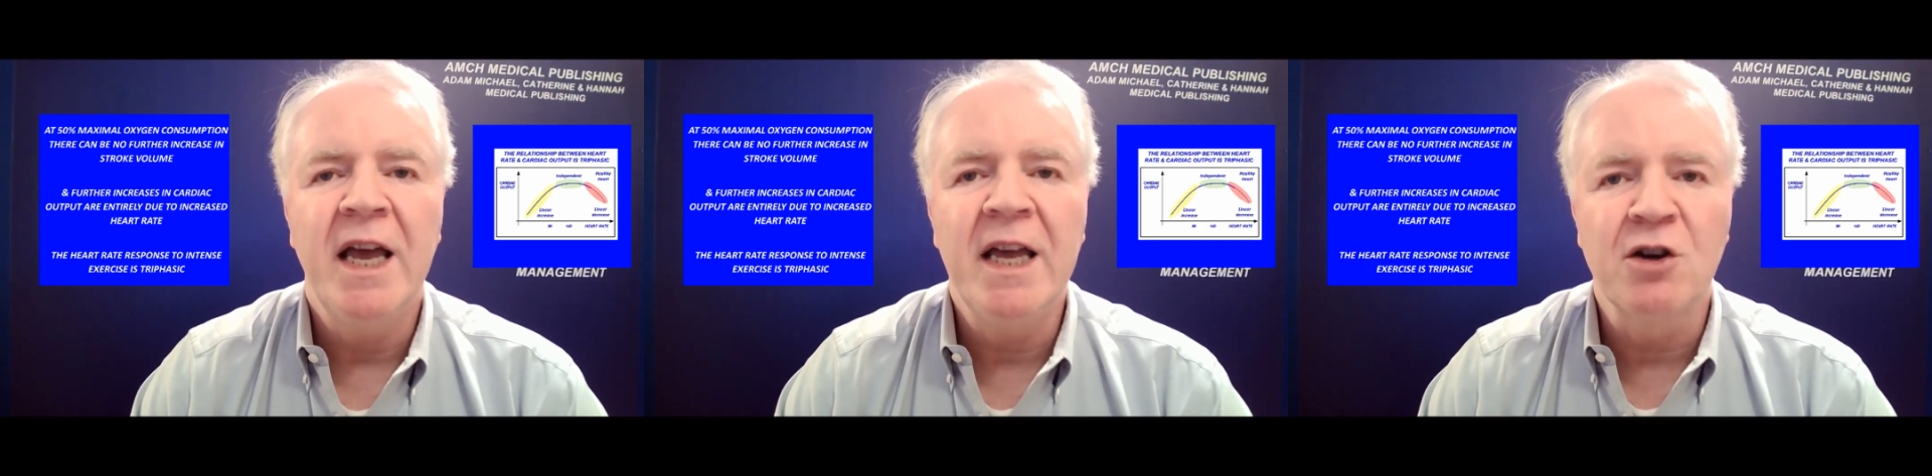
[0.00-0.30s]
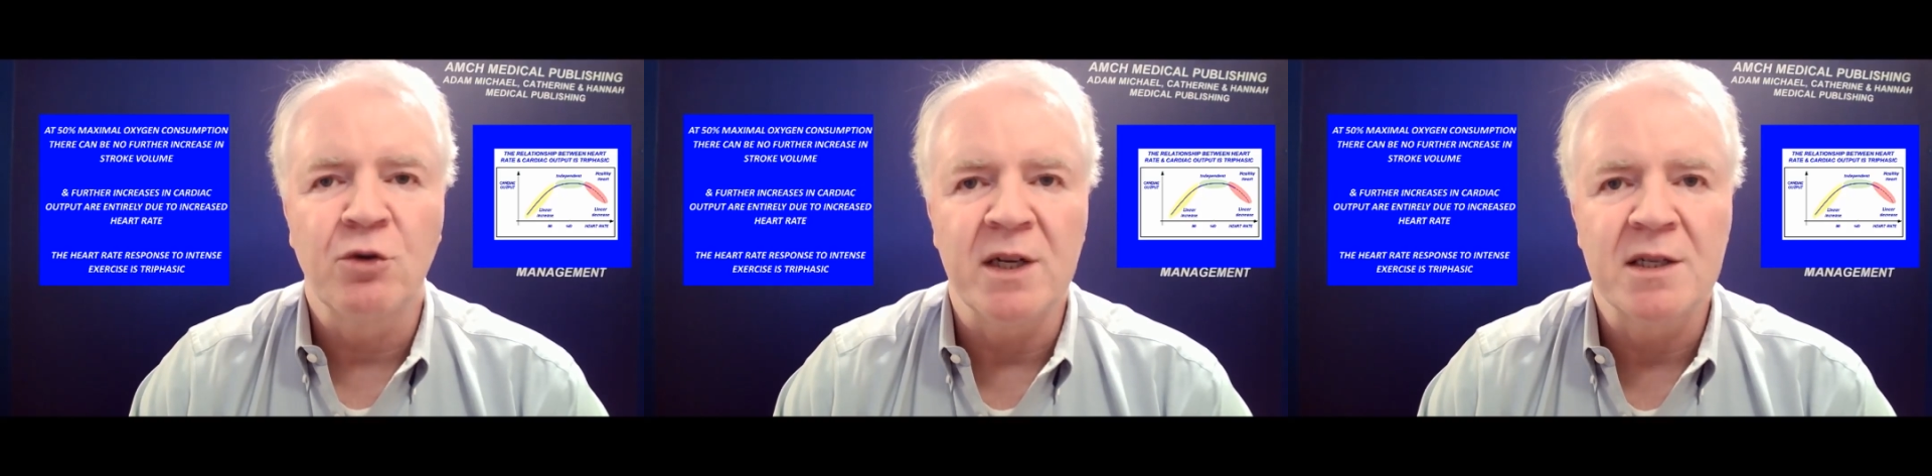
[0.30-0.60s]

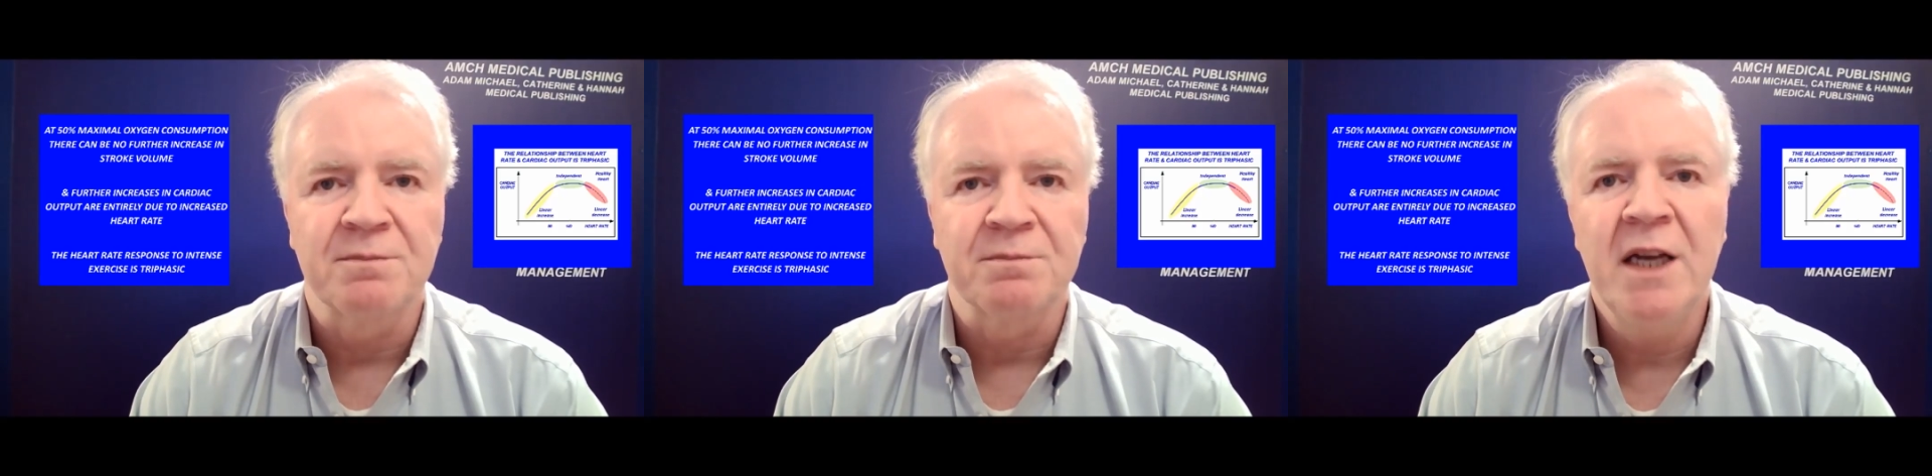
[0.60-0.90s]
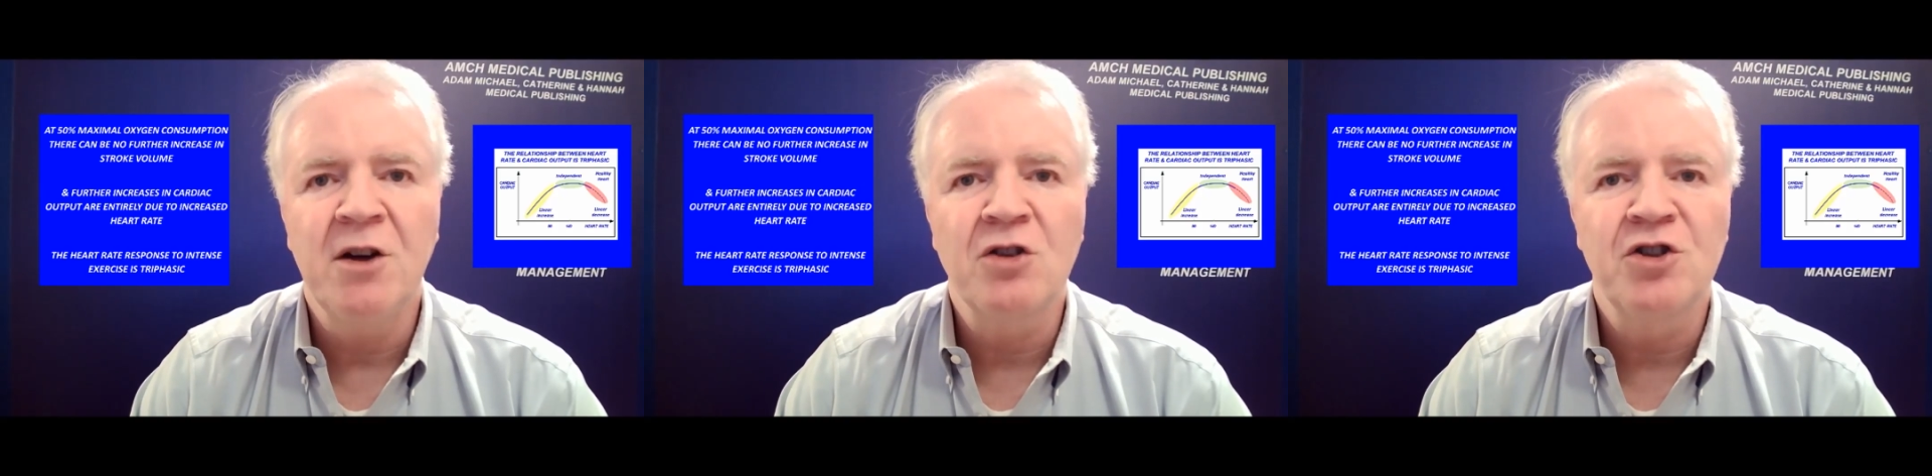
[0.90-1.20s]
increase
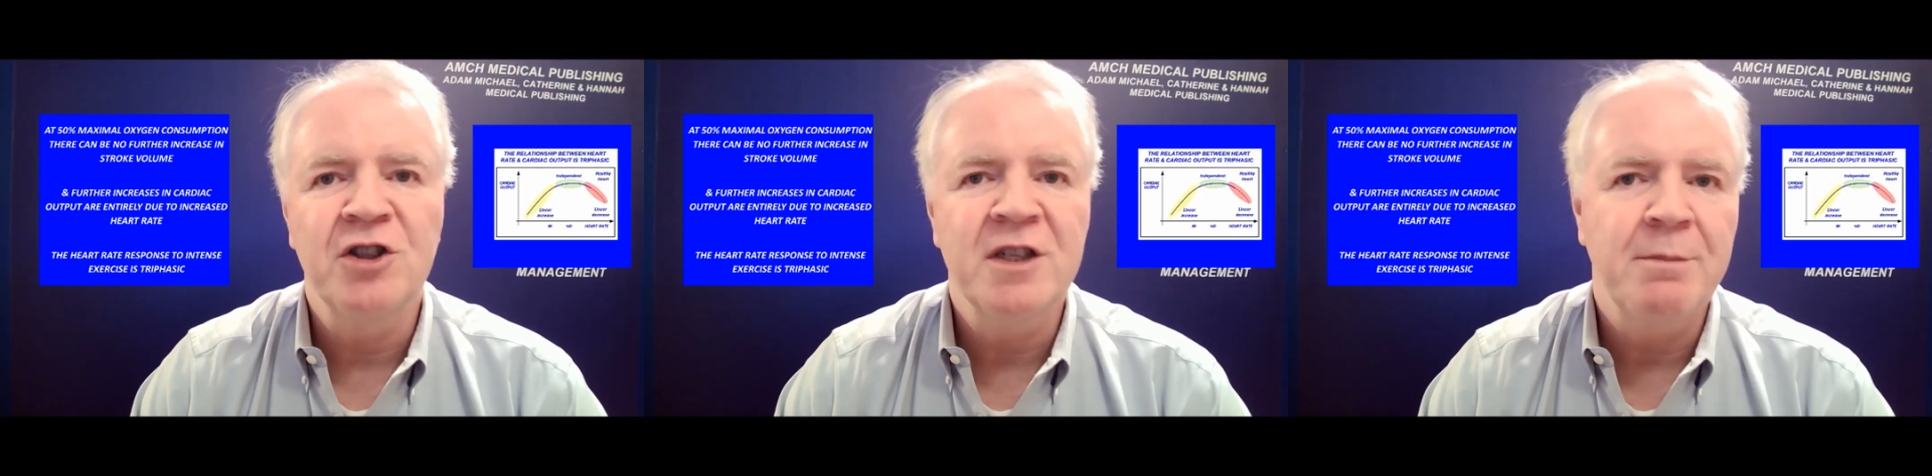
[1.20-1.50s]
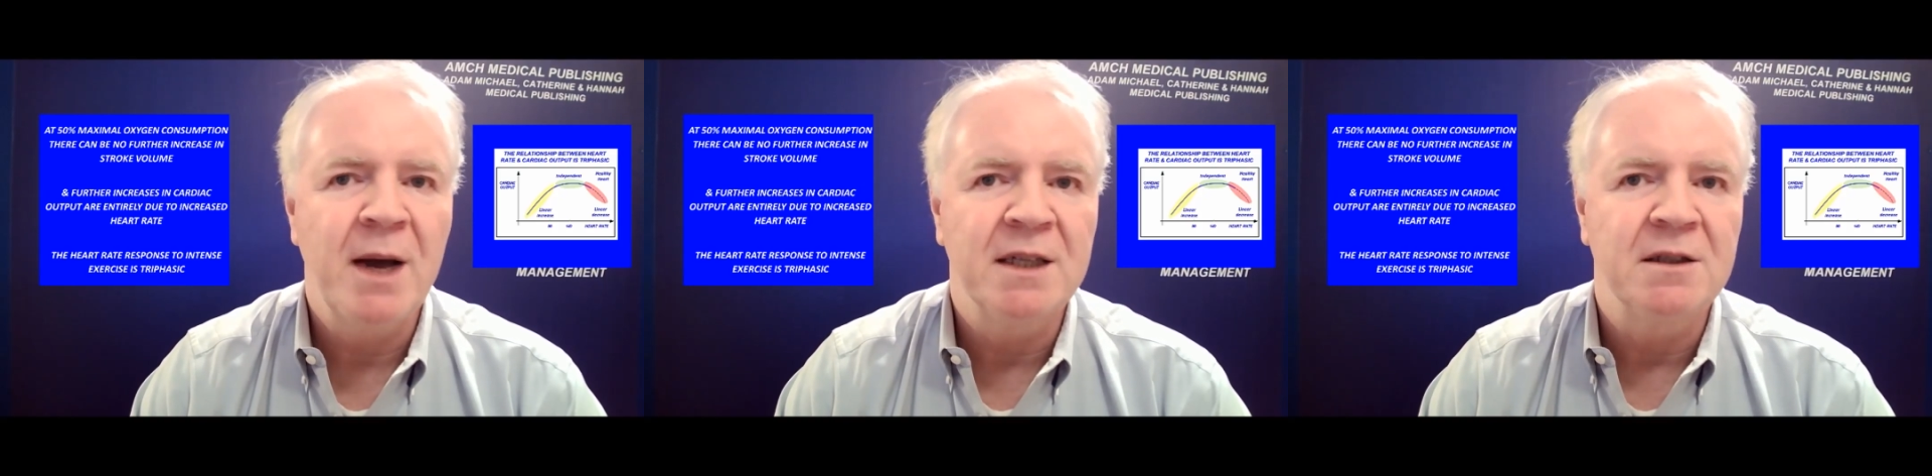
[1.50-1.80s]
in oxygen
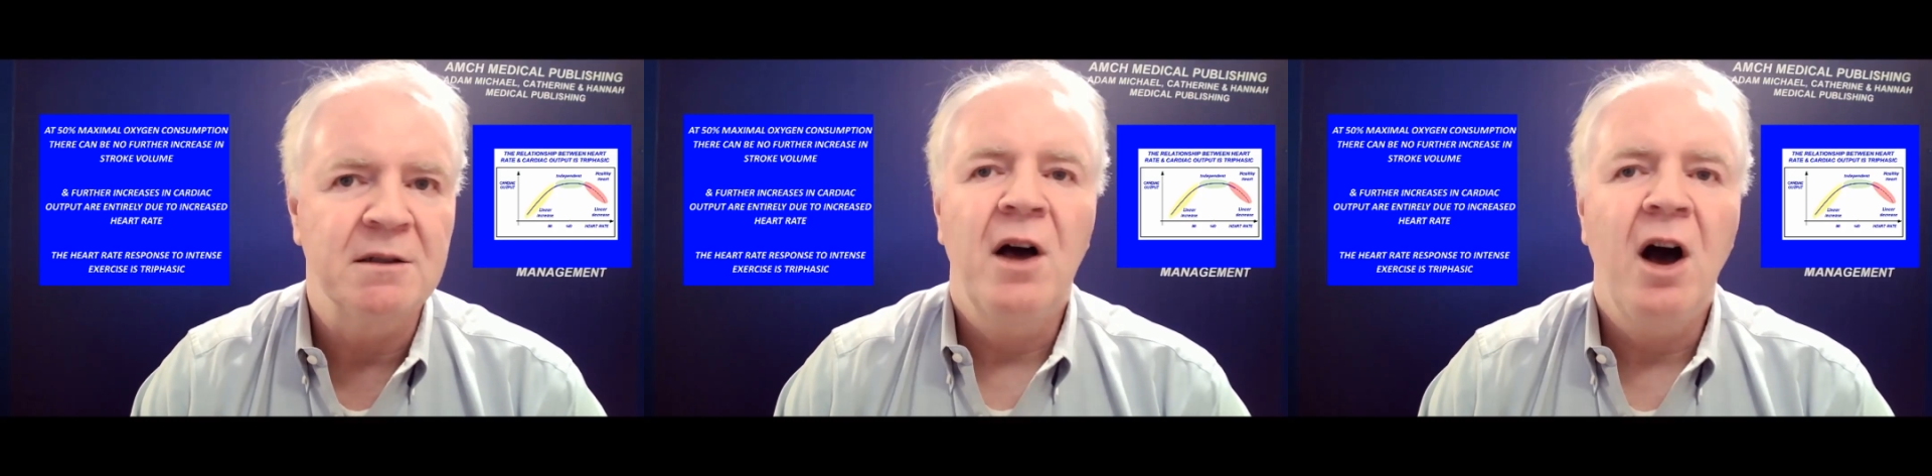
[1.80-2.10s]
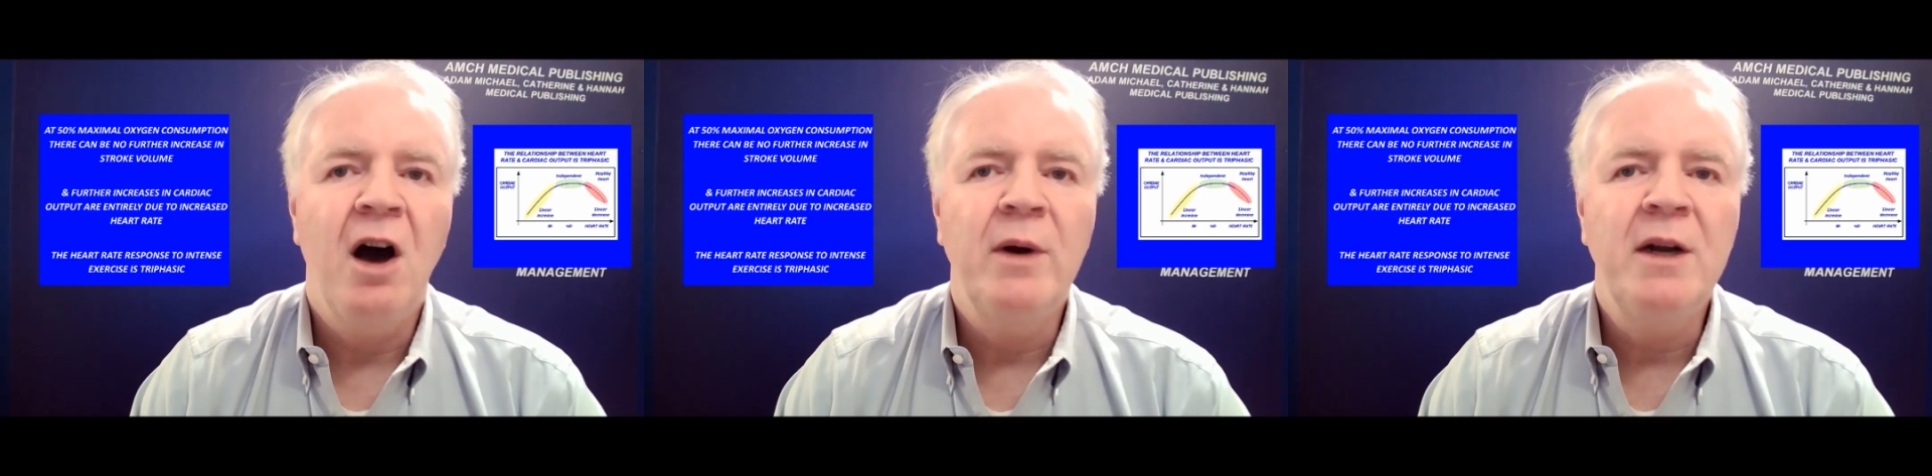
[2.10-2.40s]
demand. The
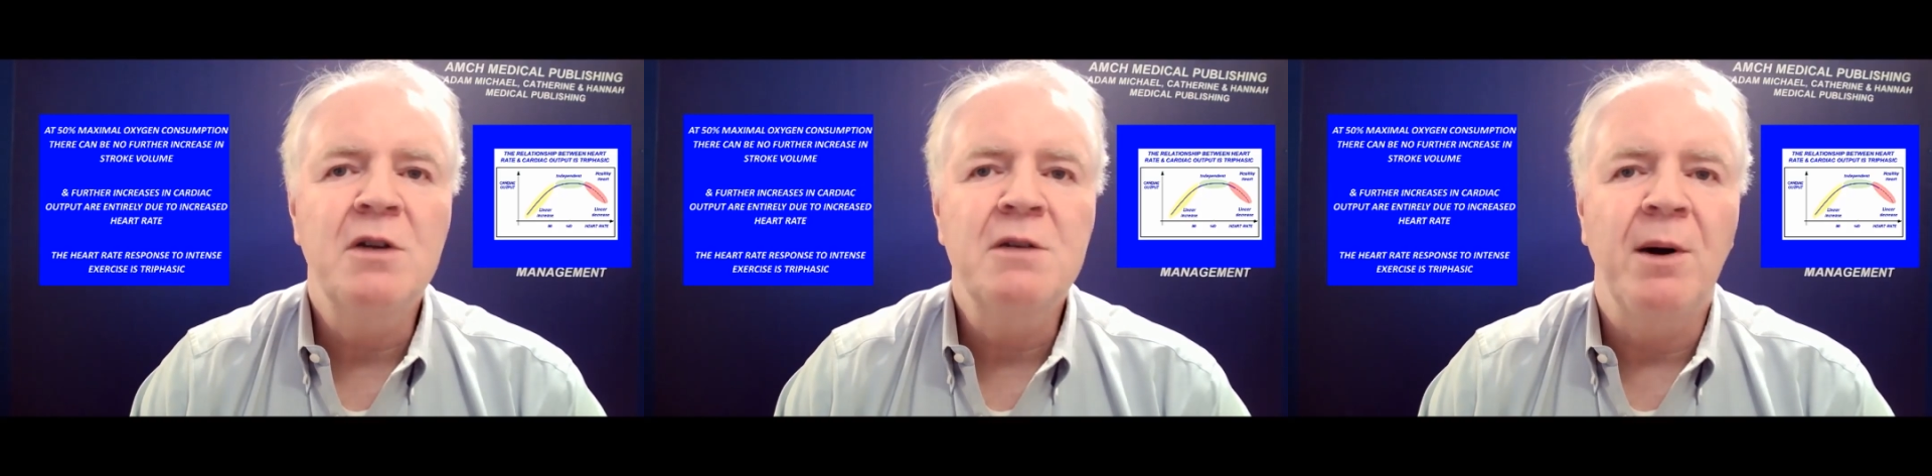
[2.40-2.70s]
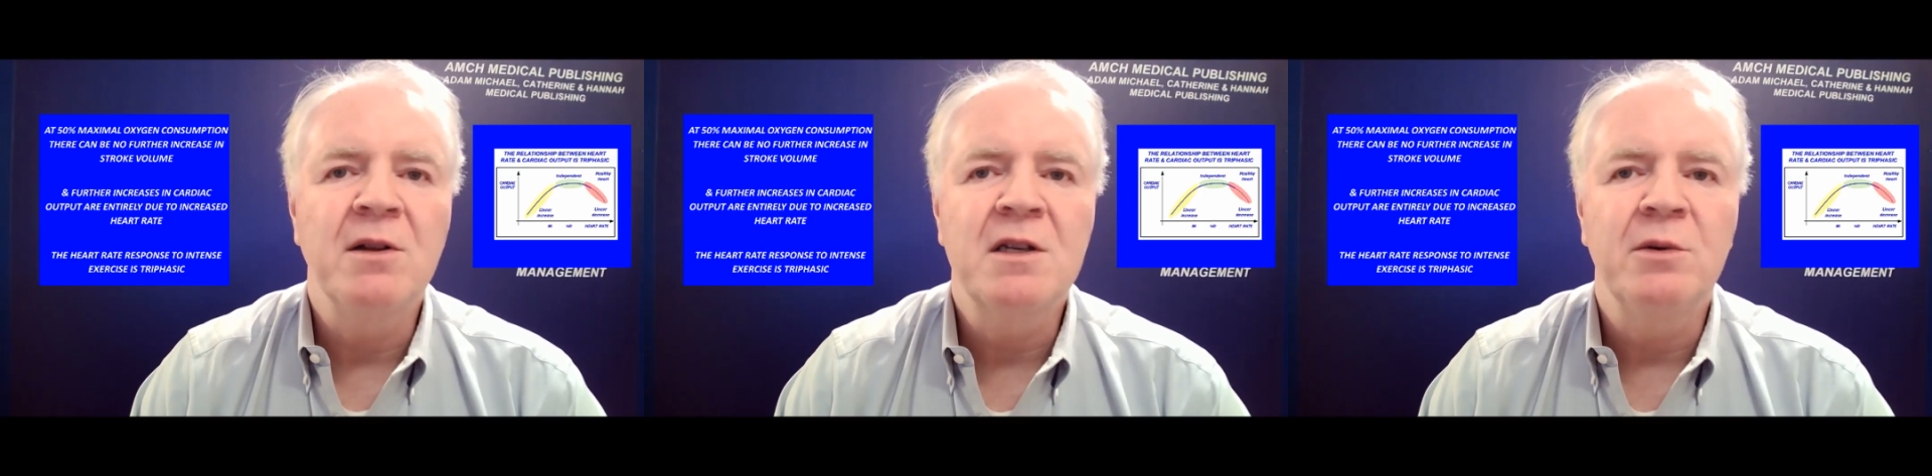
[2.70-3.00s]
heart rate
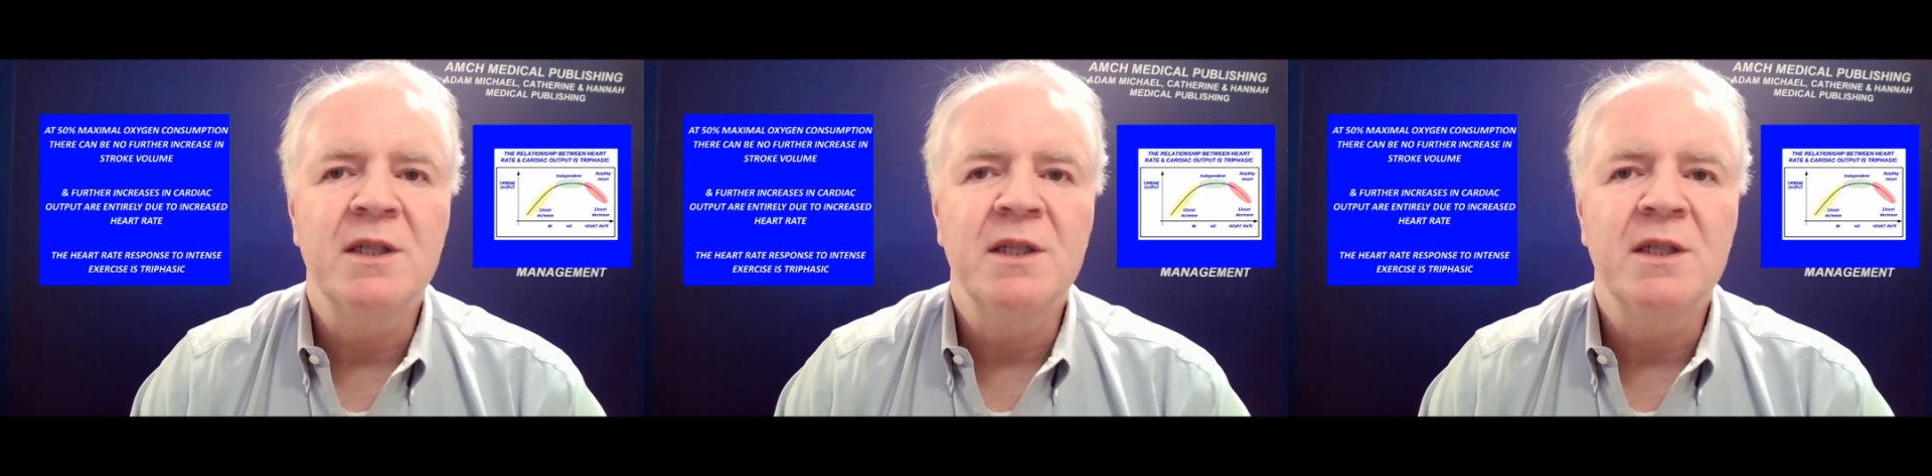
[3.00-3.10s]
response to